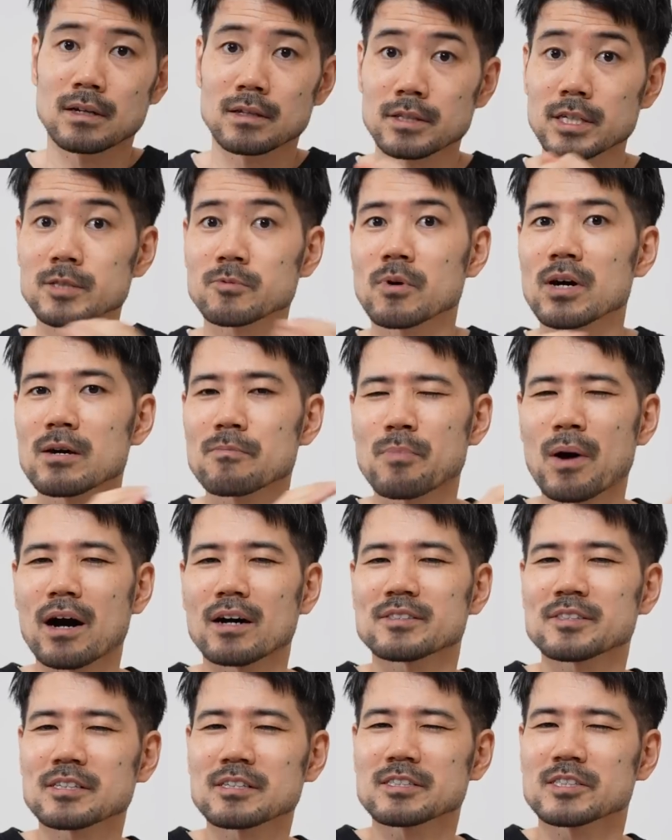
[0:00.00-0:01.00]
That's why
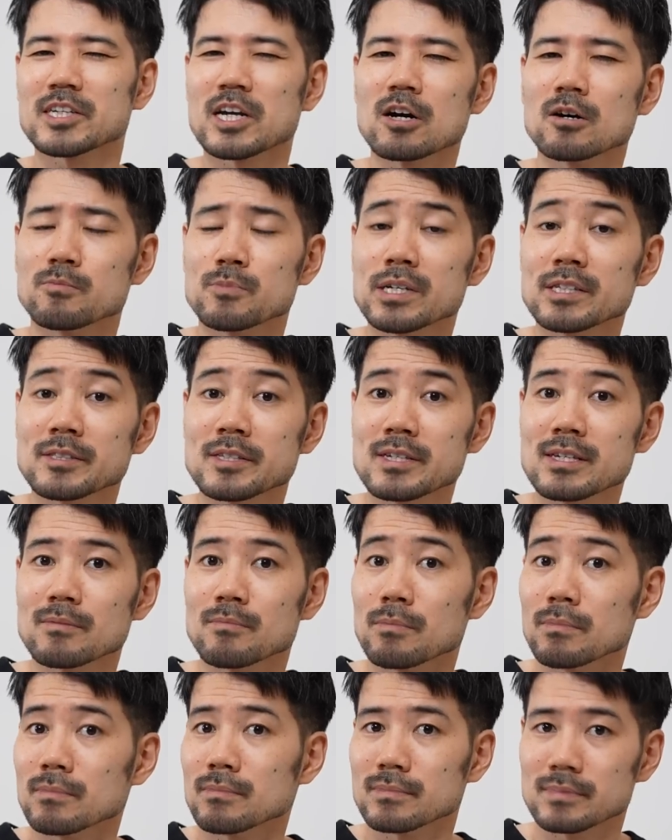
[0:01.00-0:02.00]
passing
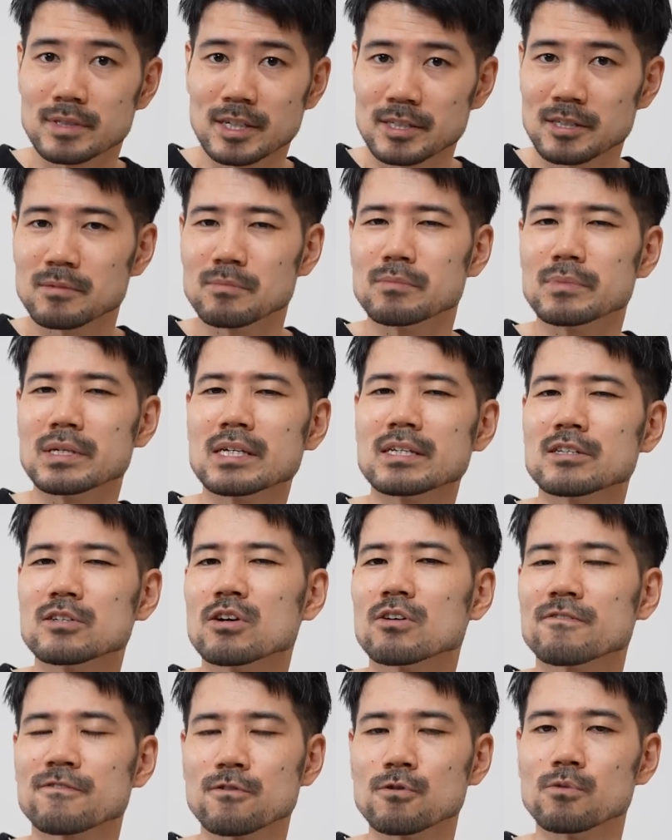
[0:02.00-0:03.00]
JLPT doesn't mean
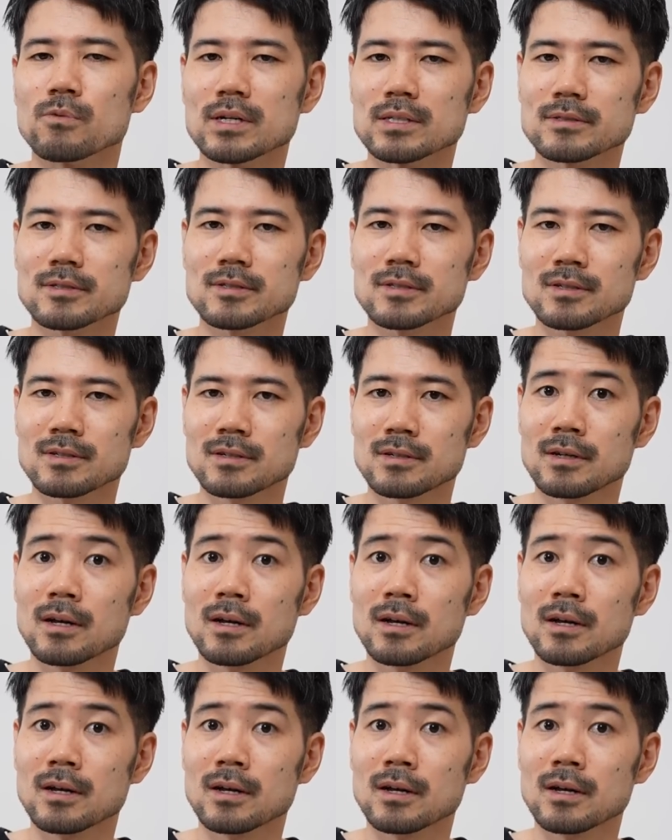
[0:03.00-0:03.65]
you're fluent.